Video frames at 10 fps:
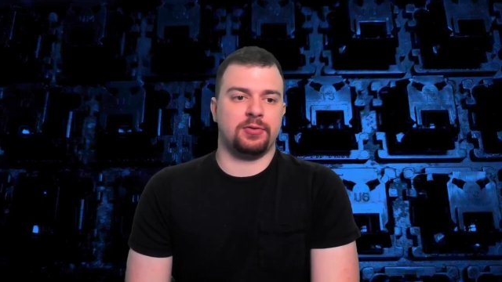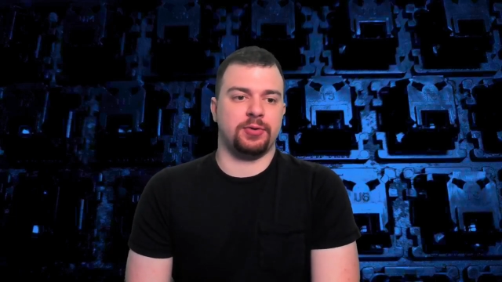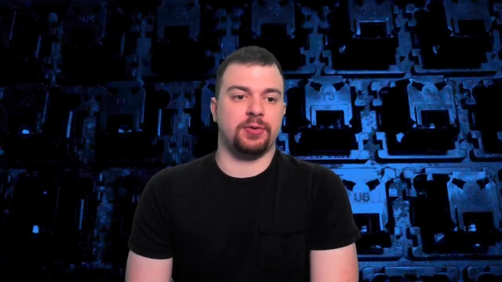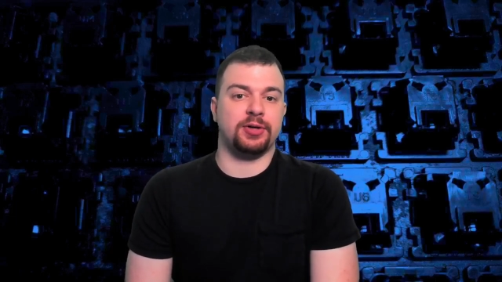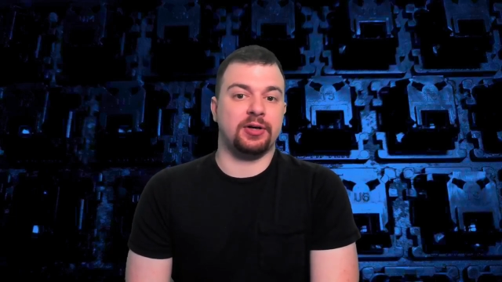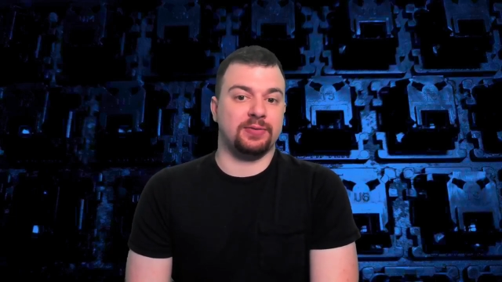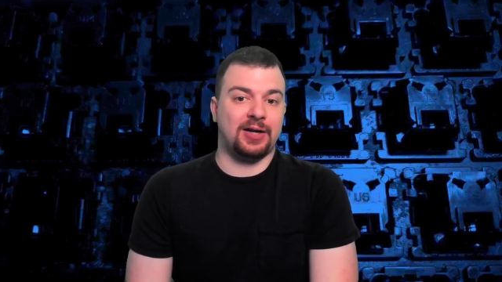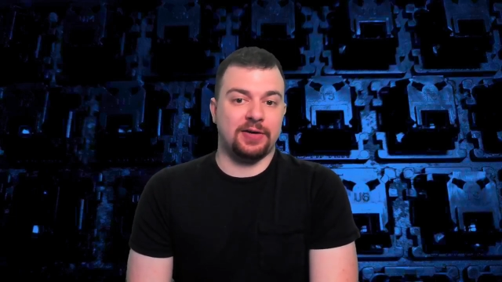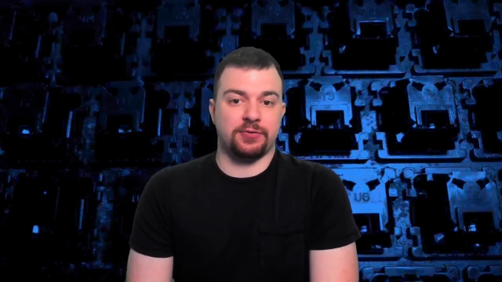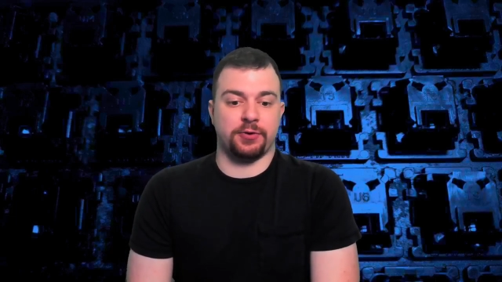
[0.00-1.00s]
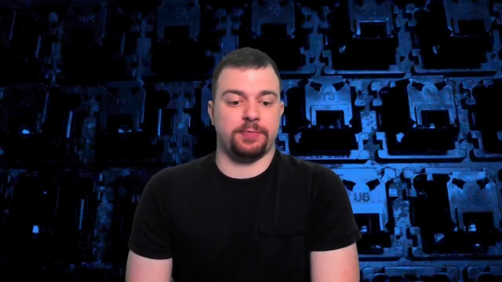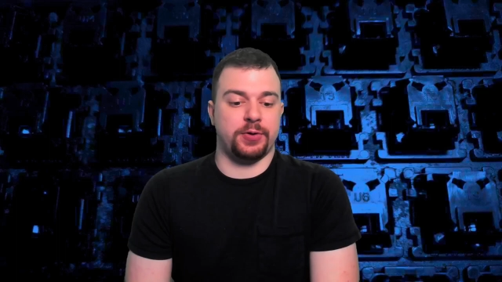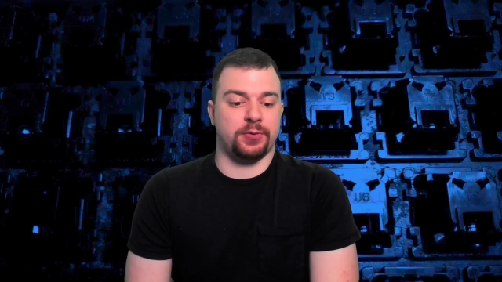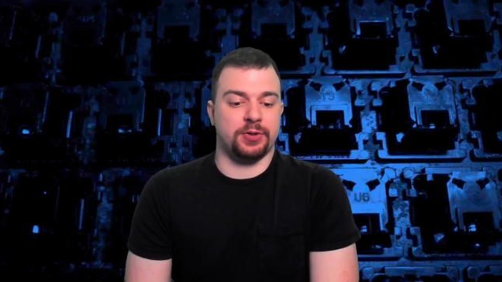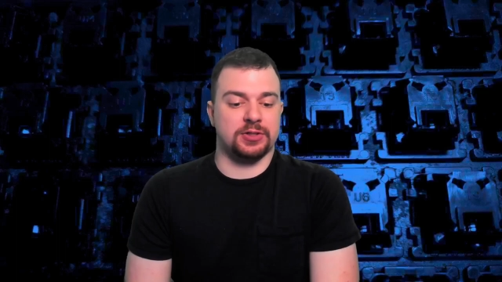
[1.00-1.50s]
Don't need a lot for a
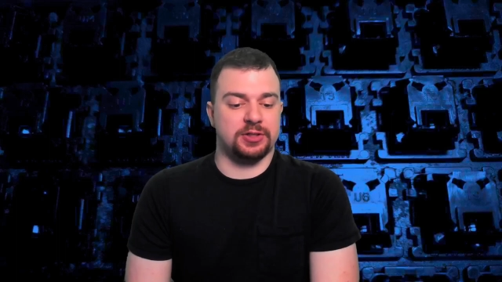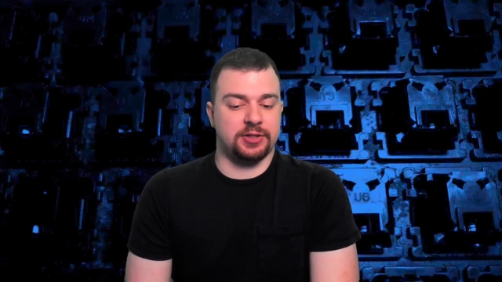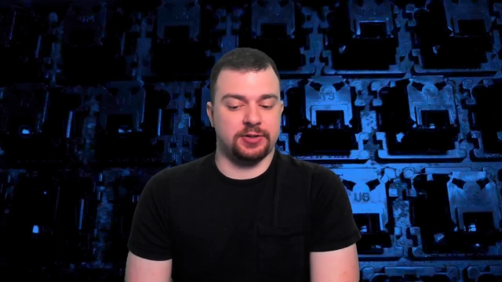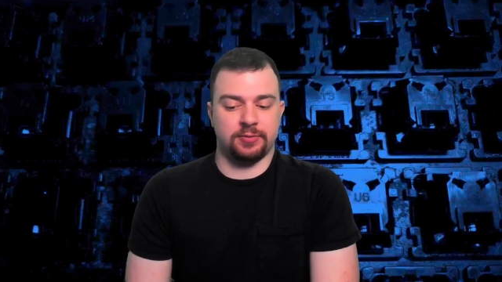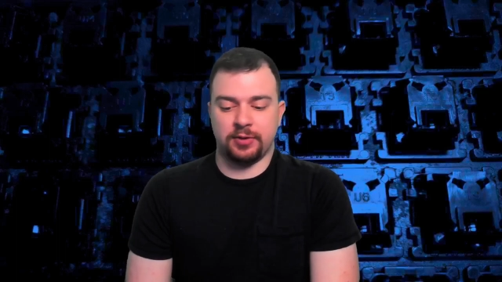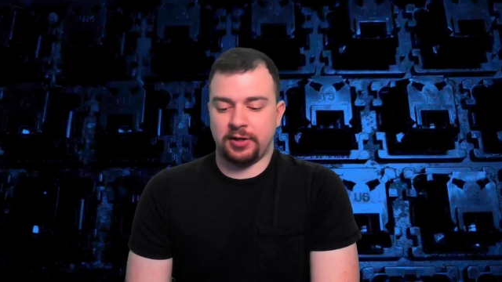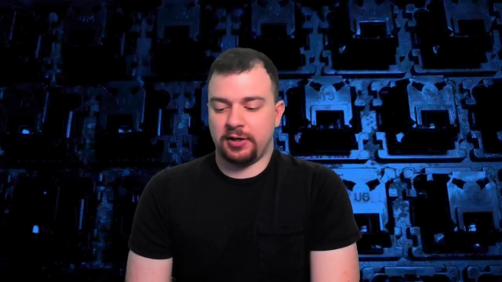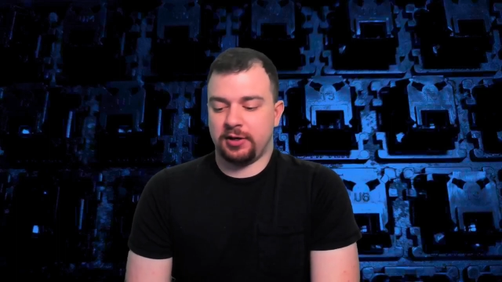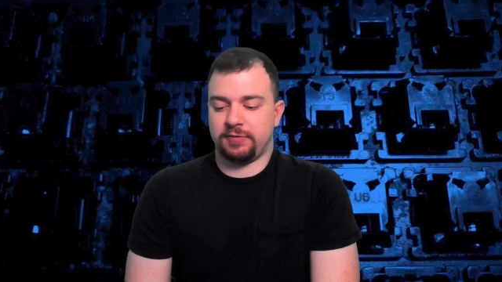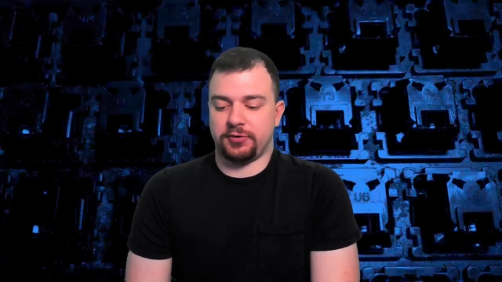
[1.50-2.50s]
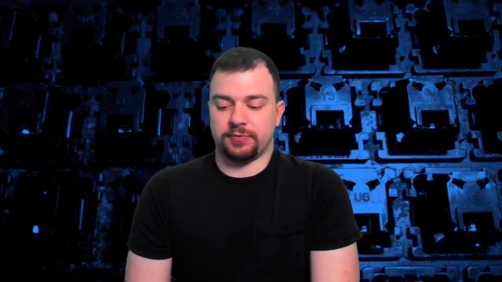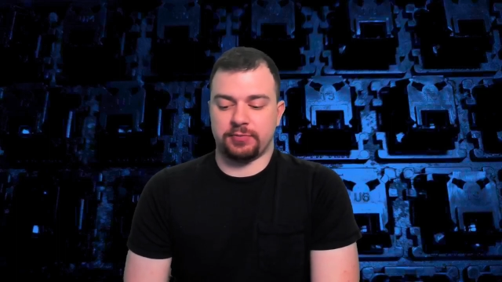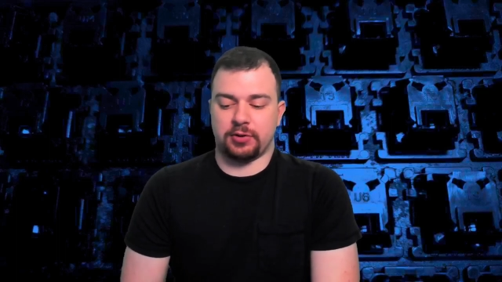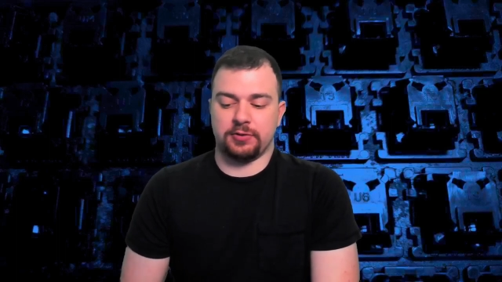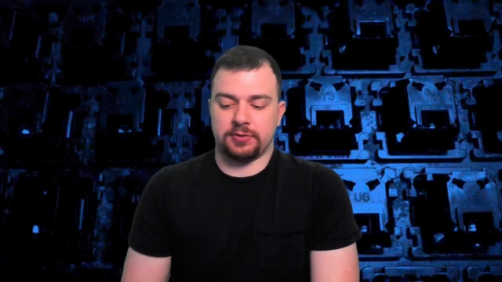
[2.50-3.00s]
computer, we just need a few different
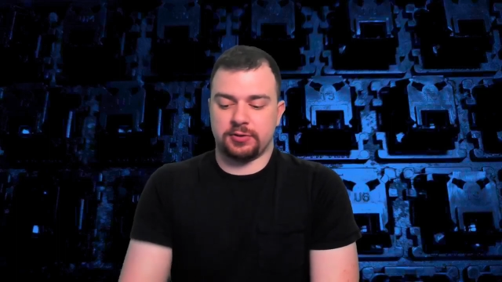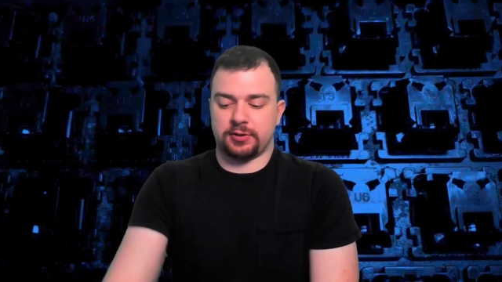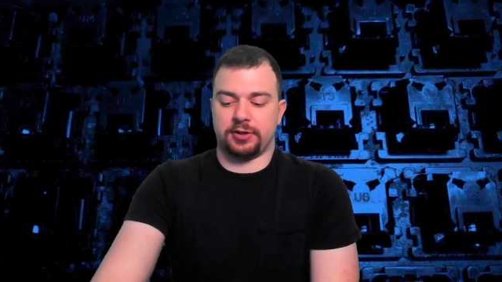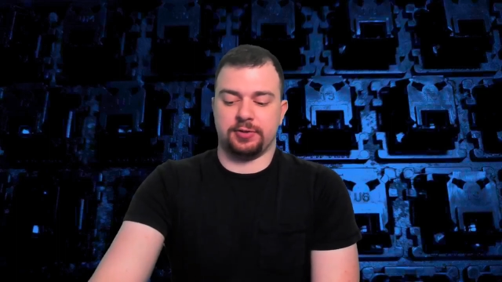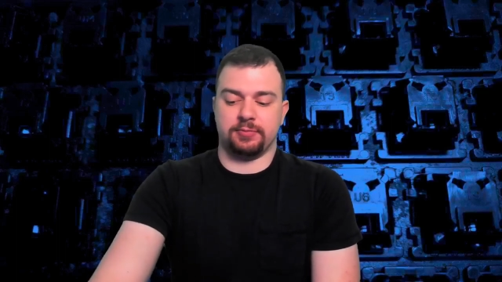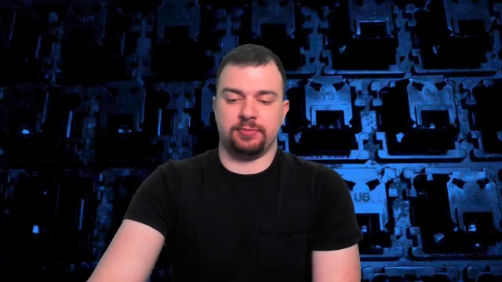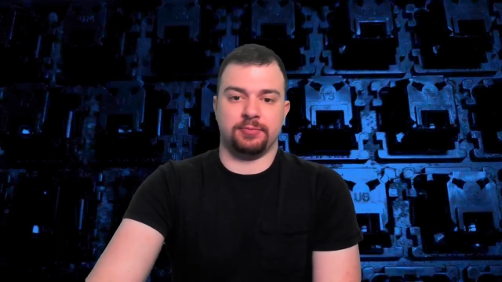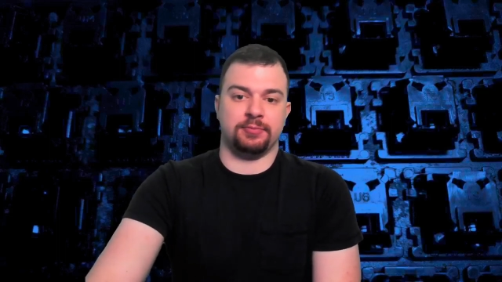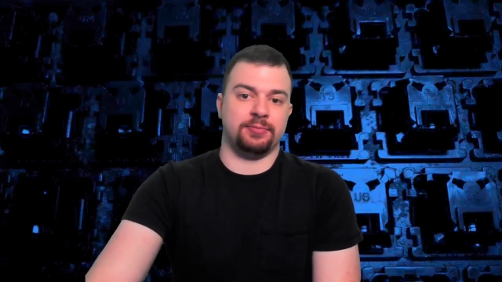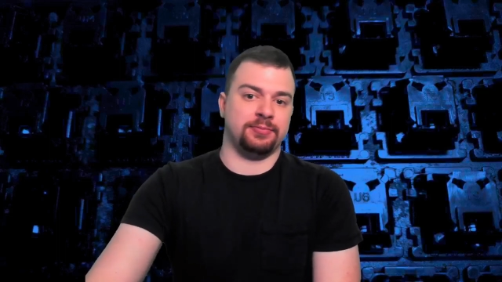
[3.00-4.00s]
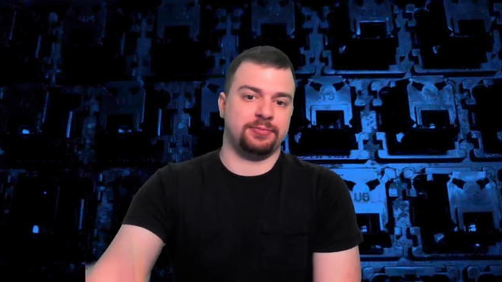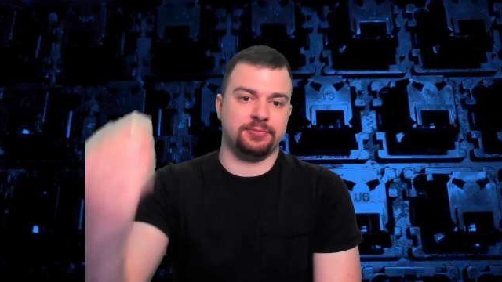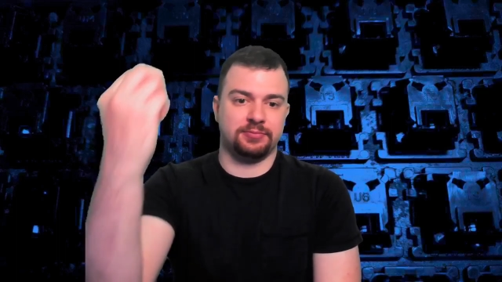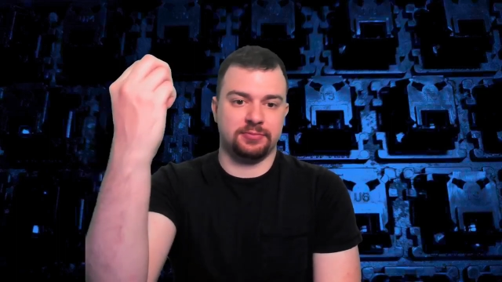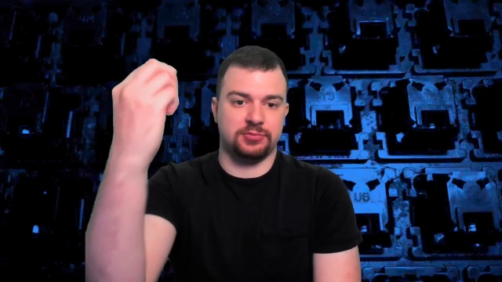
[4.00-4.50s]
parts. Again,
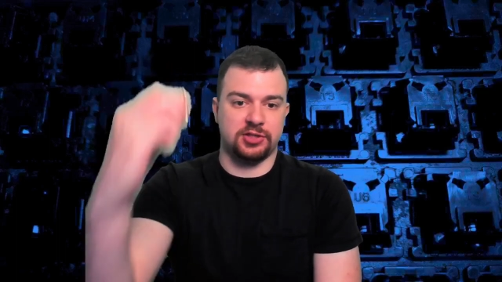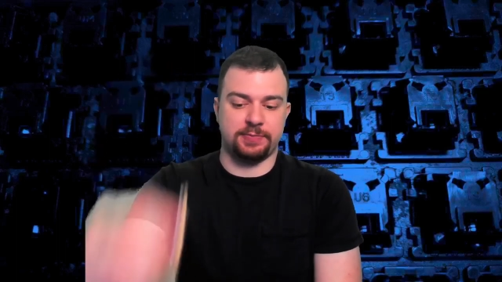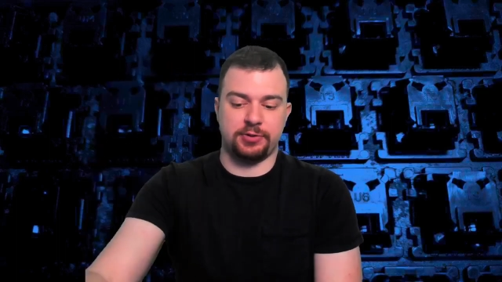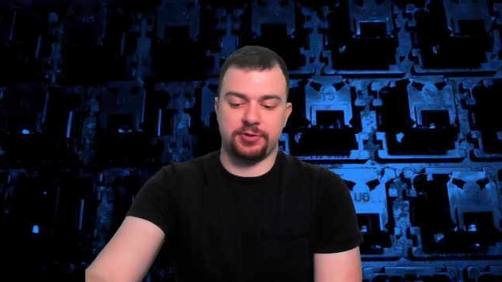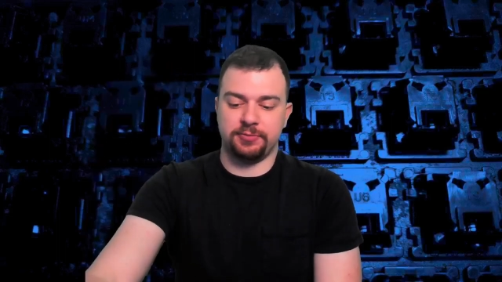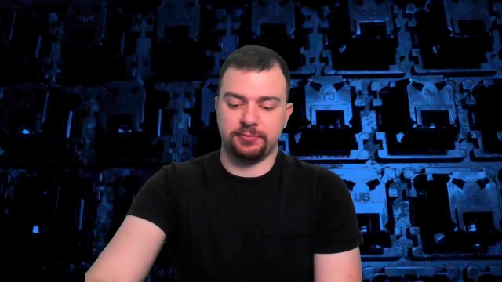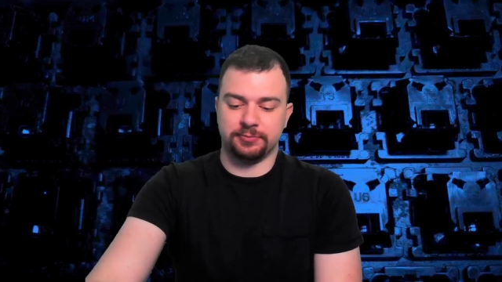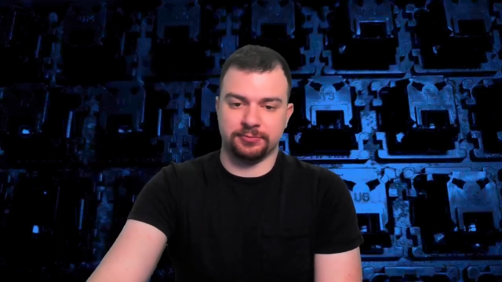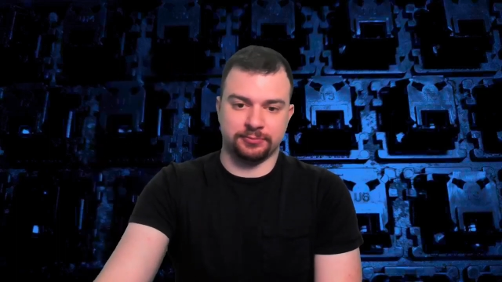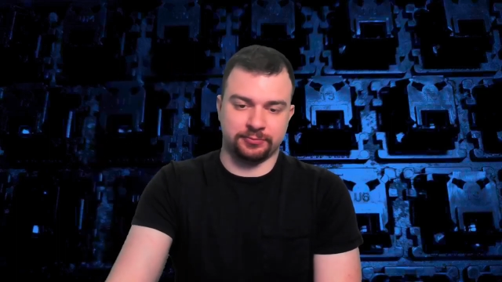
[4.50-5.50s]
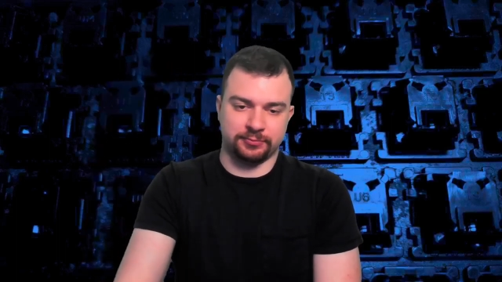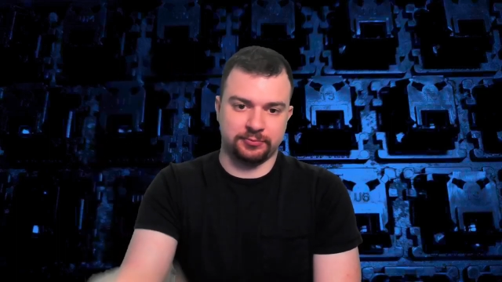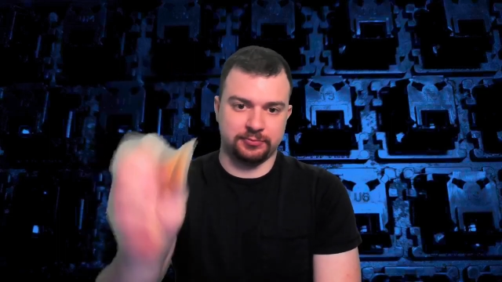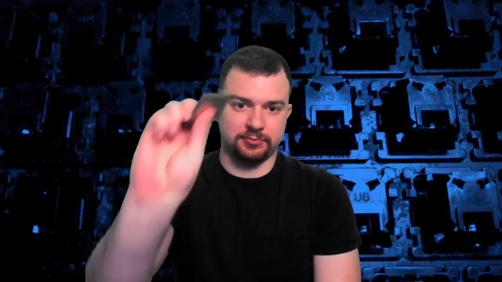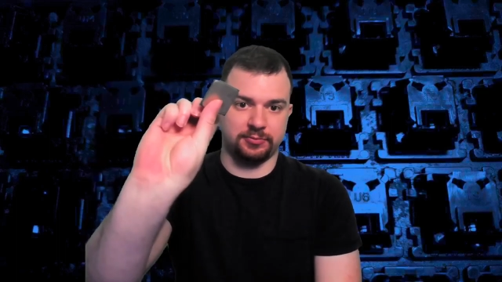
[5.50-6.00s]
CPU,
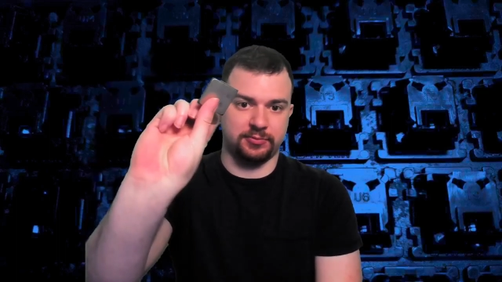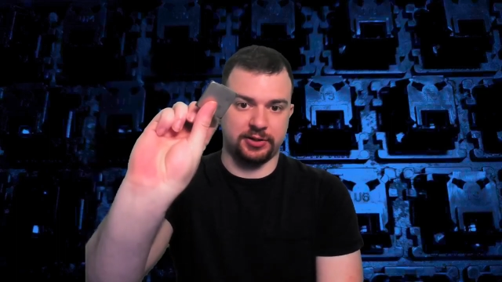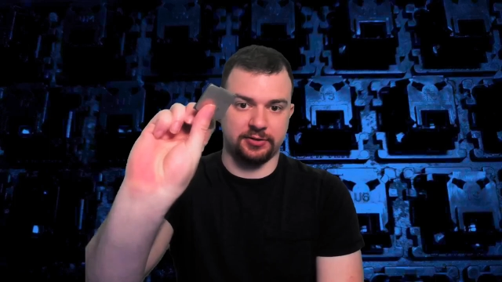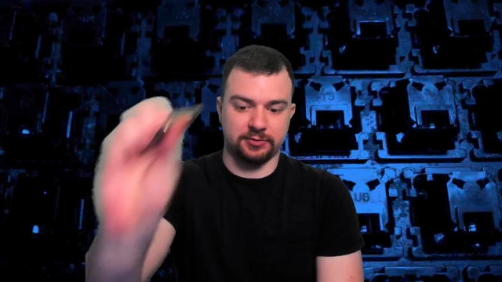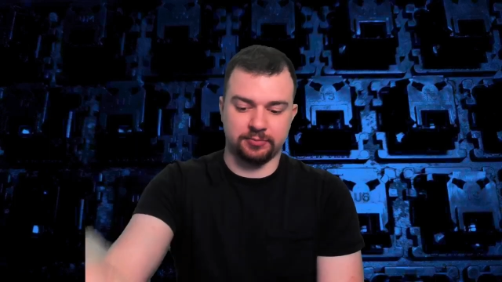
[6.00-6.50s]
there,